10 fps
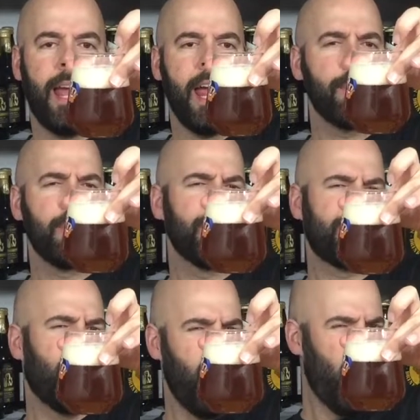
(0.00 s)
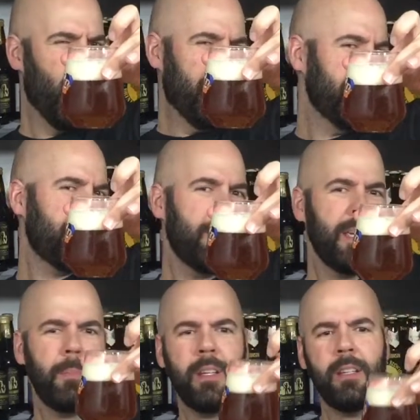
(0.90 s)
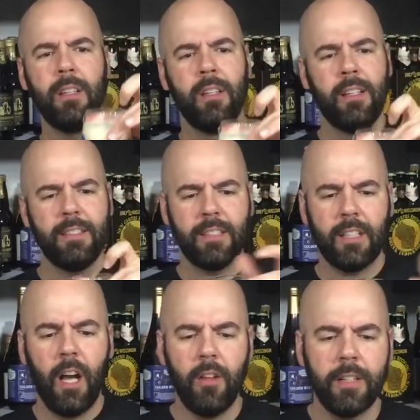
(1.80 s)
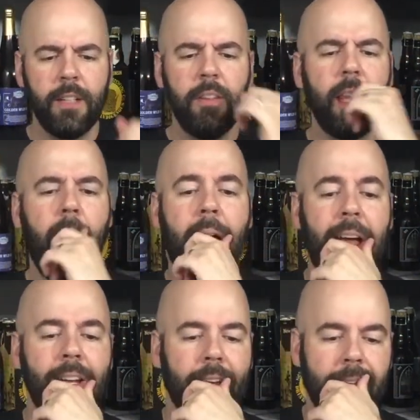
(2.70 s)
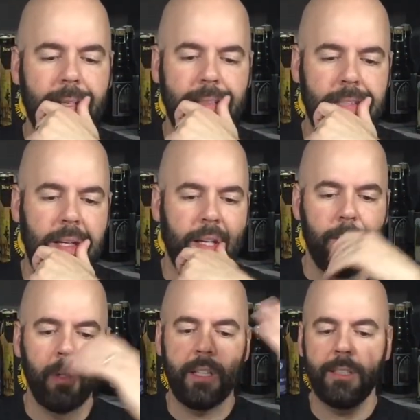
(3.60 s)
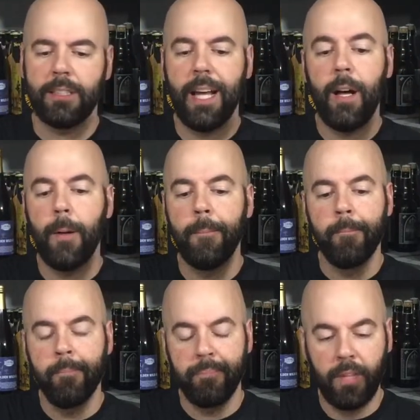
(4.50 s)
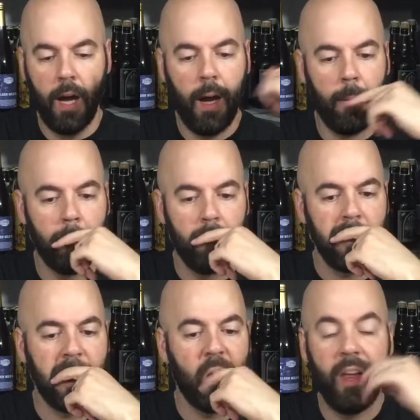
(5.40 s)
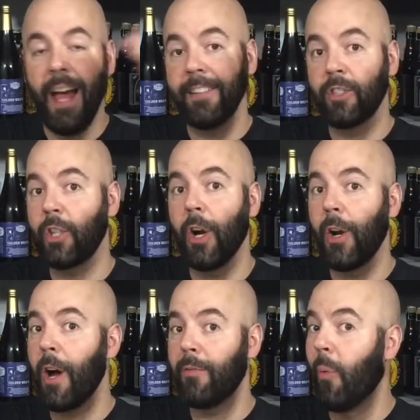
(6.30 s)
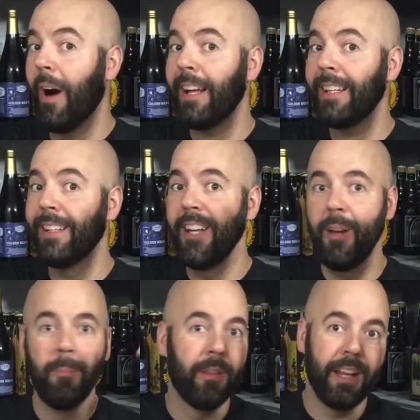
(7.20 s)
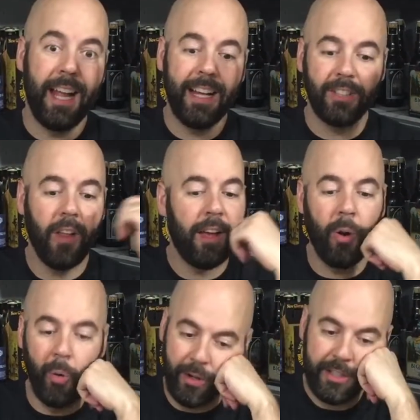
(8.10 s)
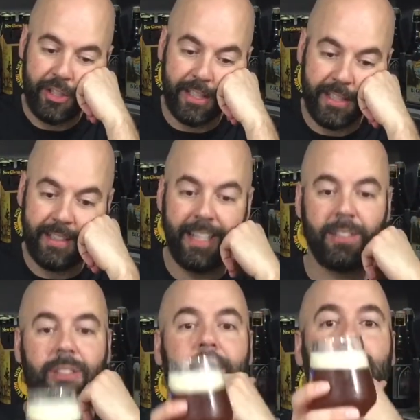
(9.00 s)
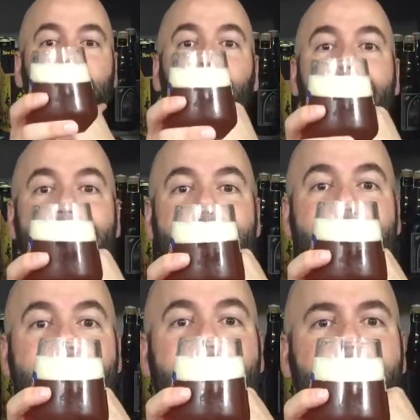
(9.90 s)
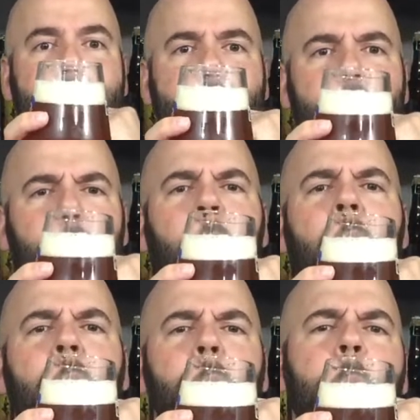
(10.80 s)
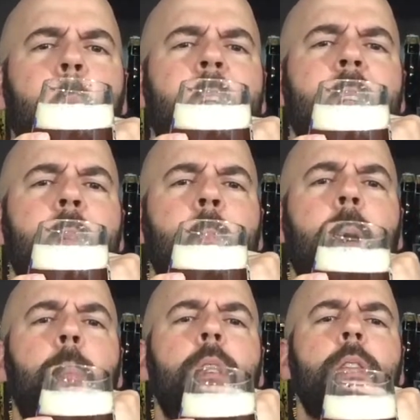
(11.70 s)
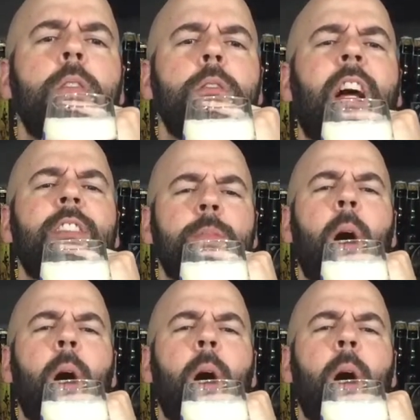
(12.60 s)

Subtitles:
amber to orange maybe is the color, and even the head, like, it's, you can tell, you know, the head started off white, but then it has all that orange in it, and that's what it did there. It's small bubbles.